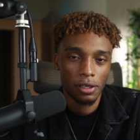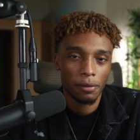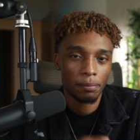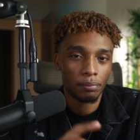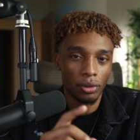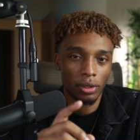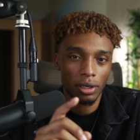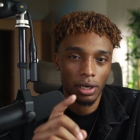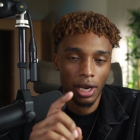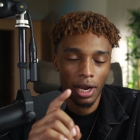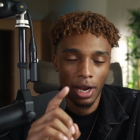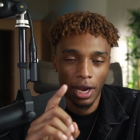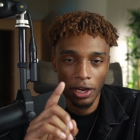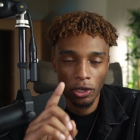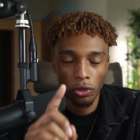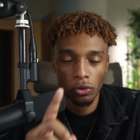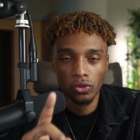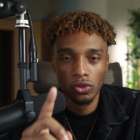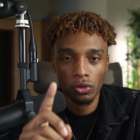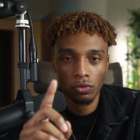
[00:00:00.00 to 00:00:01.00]
But I
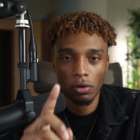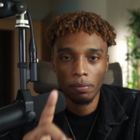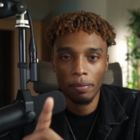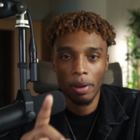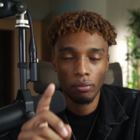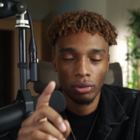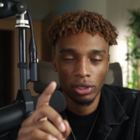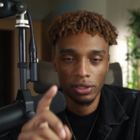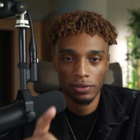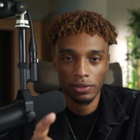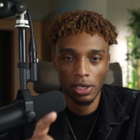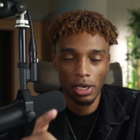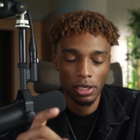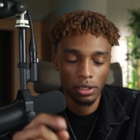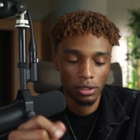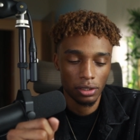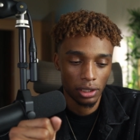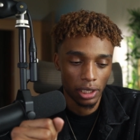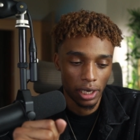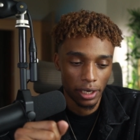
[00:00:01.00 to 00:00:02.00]
also remember the
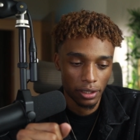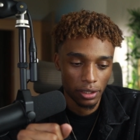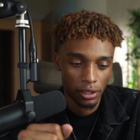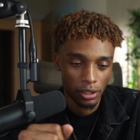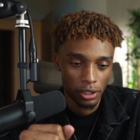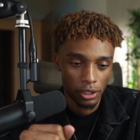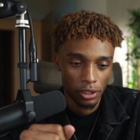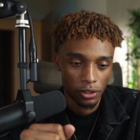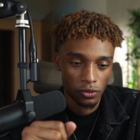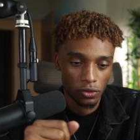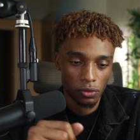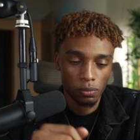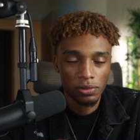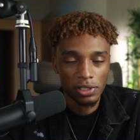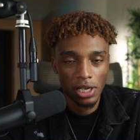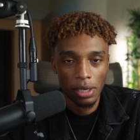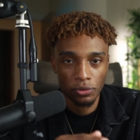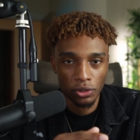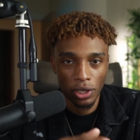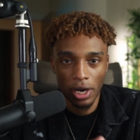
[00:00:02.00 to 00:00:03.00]
saying that like
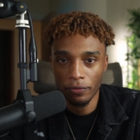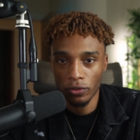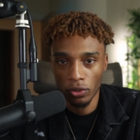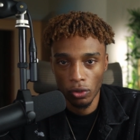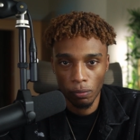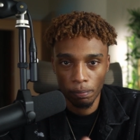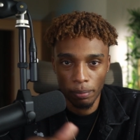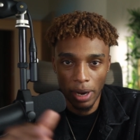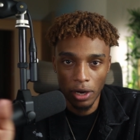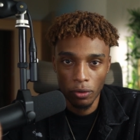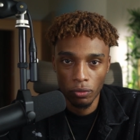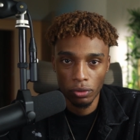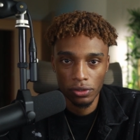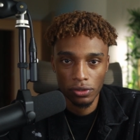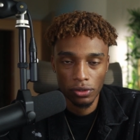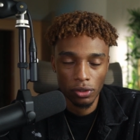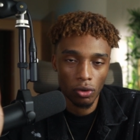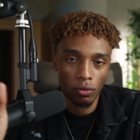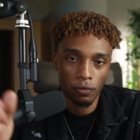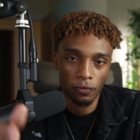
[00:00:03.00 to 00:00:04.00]
sometimes you have to go backwards
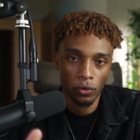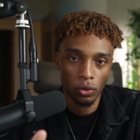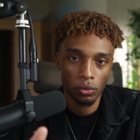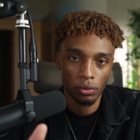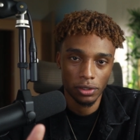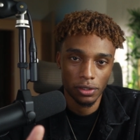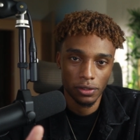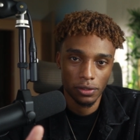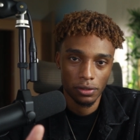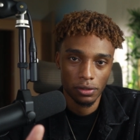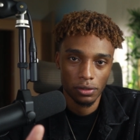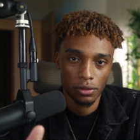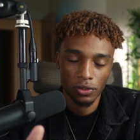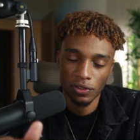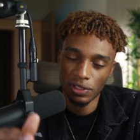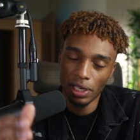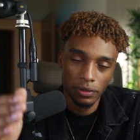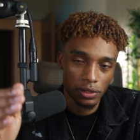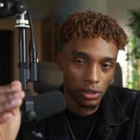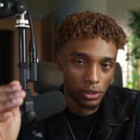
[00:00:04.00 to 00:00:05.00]
to go forwards.
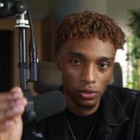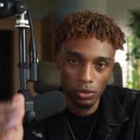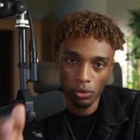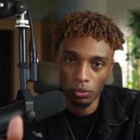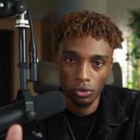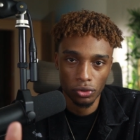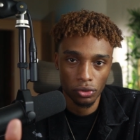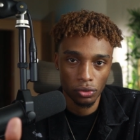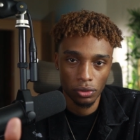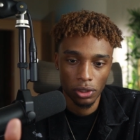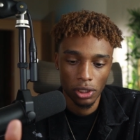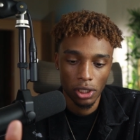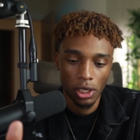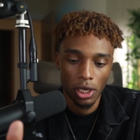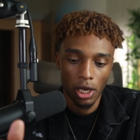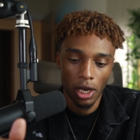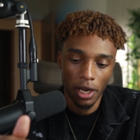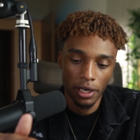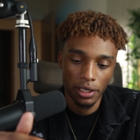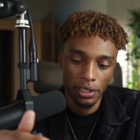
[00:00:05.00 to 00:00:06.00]
It's actually so true.
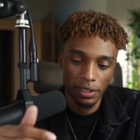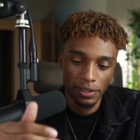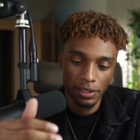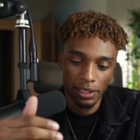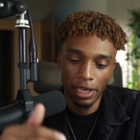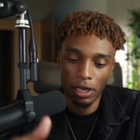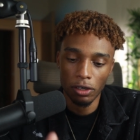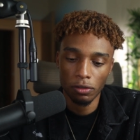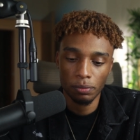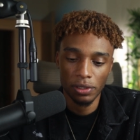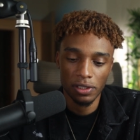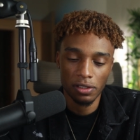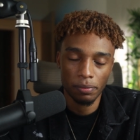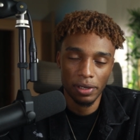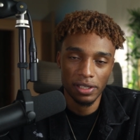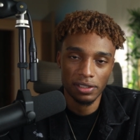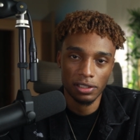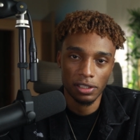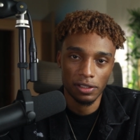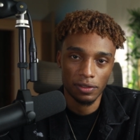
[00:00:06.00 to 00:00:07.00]
And it's allowed me to
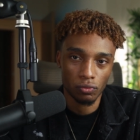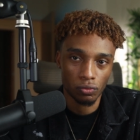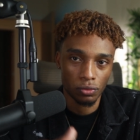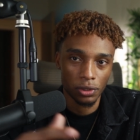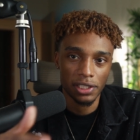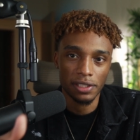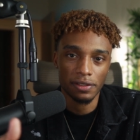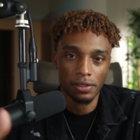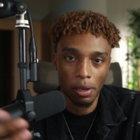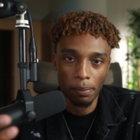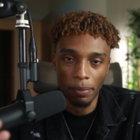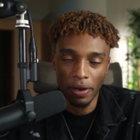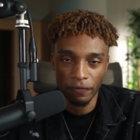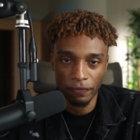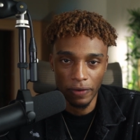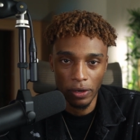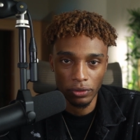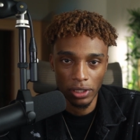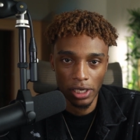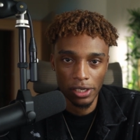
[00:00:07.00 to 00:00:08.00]
basically reset my
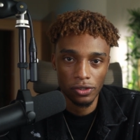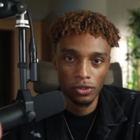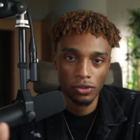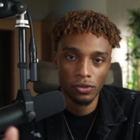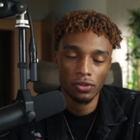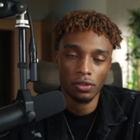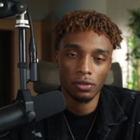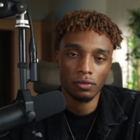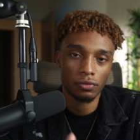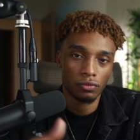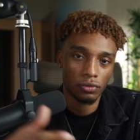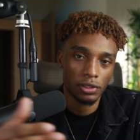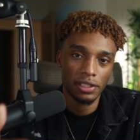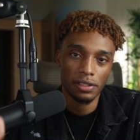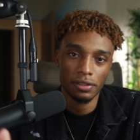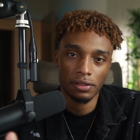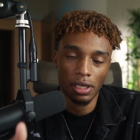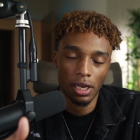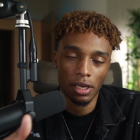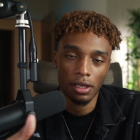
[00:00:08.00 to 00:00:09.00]
foundations and
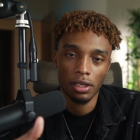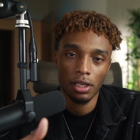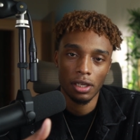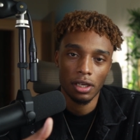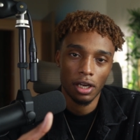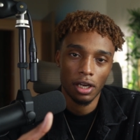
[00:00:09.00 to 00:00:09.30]
reset